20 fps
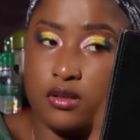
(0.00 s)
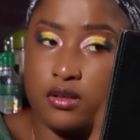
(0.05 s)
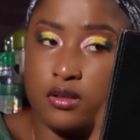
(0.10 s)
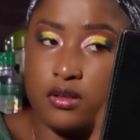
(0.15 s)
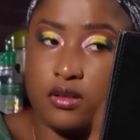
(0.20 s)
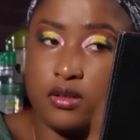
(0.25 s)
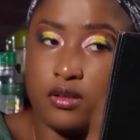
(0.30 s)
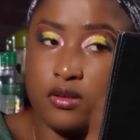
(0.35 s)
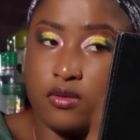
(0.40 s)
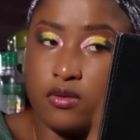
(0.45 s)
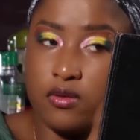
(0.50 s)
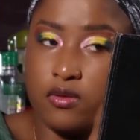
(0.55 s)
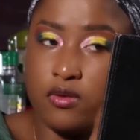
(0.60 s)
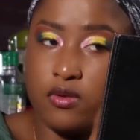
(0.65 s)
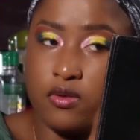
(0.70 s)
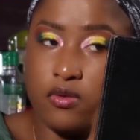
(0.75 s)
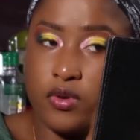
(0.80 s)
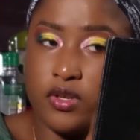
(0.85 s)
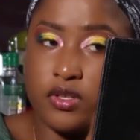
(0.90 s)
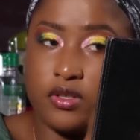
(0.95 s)
You can
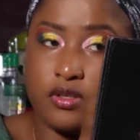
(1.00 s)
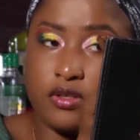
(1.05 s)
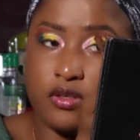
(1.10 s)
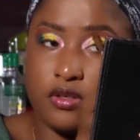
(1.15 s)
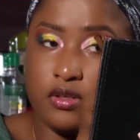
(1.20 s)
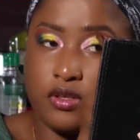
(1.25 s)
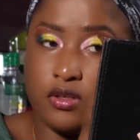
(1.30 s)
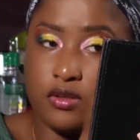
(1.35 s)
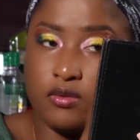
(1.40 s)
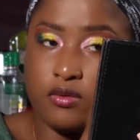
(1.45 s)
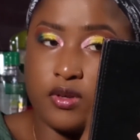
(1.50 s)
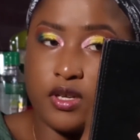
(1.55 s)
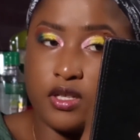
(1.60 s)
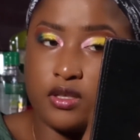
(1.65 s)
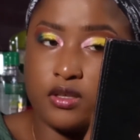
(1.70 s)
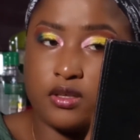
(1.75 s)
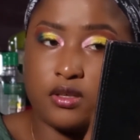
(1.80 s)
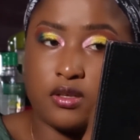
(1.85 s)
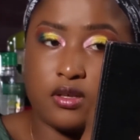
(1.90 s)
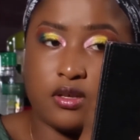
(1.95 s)
always tune it
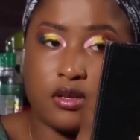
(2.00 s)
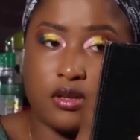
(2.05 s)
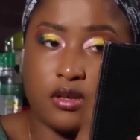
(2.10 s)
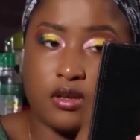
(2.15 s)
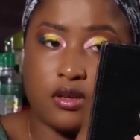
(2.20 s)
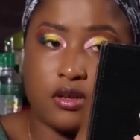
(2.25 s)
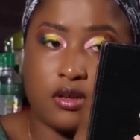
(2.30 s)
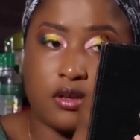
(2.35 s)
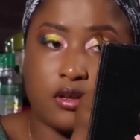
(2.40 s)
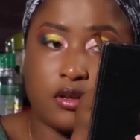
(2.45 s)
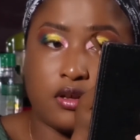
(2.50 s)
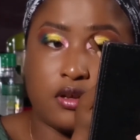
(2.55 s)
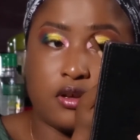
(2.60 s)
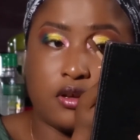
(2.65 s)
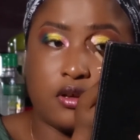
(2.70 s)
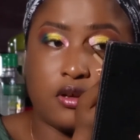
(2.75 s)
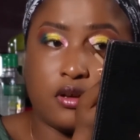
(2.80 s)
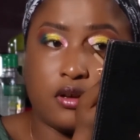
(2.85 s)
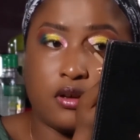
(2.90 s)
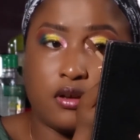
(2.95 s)
right.
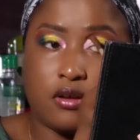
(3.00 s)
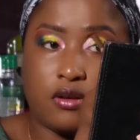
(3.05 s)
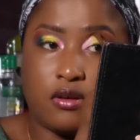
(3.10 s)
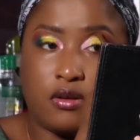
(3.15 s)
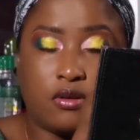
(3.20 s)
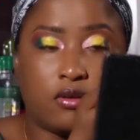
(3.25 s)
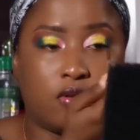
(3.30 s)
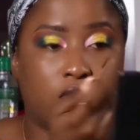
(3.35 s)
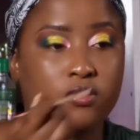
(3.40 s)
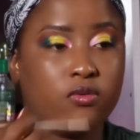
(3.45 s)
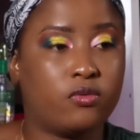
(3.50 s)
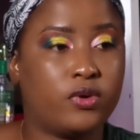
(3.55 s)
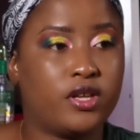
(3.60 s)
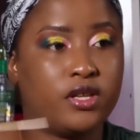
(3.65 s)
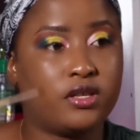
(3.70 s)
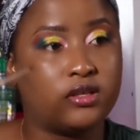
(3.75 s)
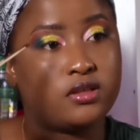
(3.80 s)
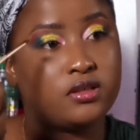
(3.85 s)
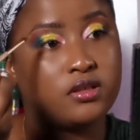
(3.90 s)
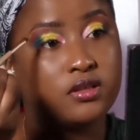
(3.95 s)

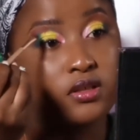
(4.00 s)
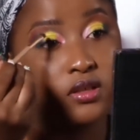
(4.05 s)
Always.